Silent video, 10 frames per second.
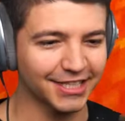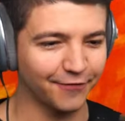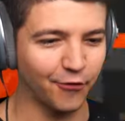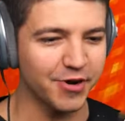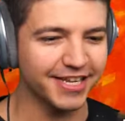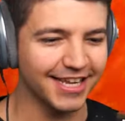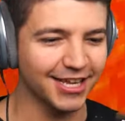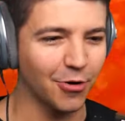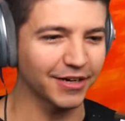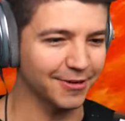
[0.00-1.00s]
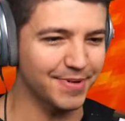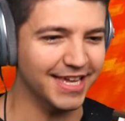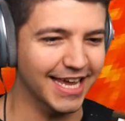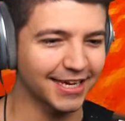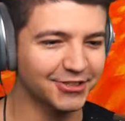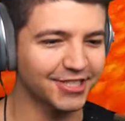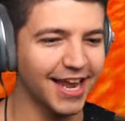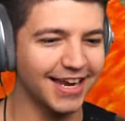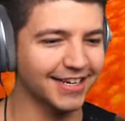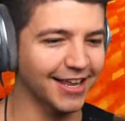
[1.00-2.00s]
It's freaking going to be
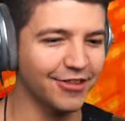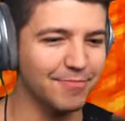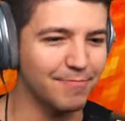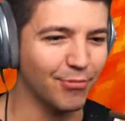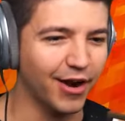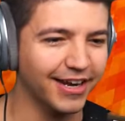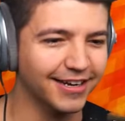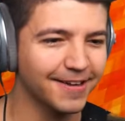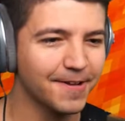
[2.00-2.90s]
insane in the membrane.